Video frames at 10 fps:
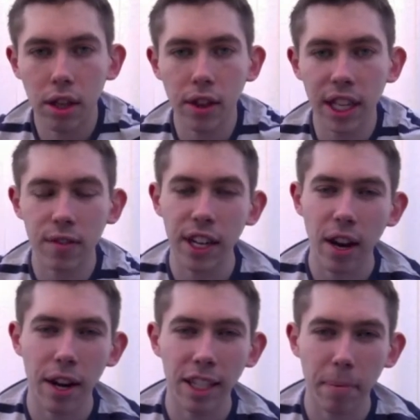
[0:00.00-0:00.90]
this video
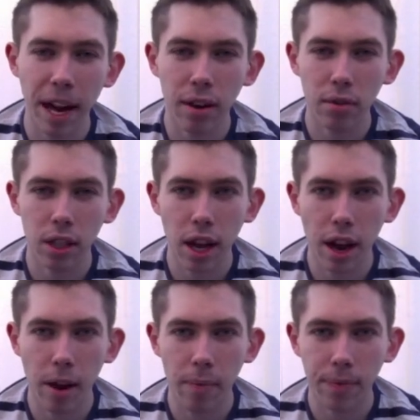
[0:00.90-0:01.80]
is about
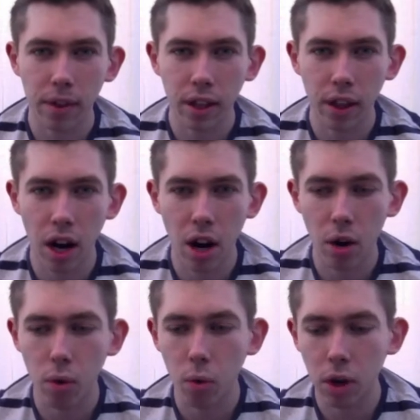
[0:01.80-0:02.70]
the
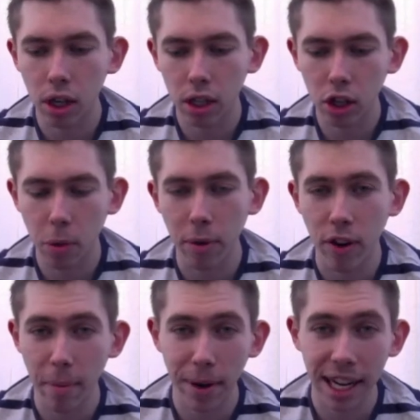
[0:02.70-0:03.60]
whole
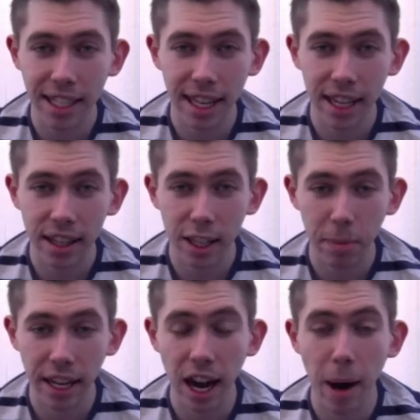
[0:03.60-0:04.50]
copyright policing that's
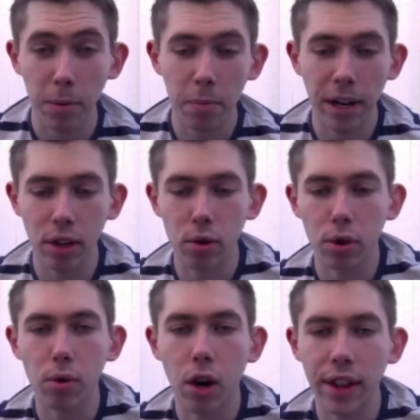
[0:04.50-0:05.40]
being upped by
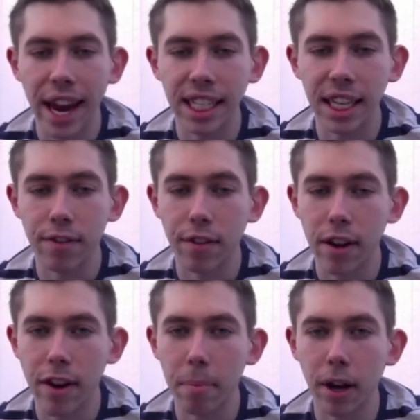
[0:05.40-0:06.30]
Google on the 18th of
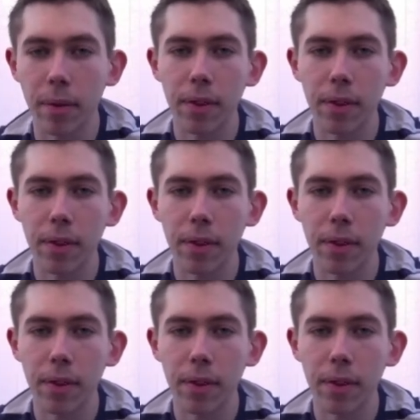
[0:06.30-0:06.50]
November.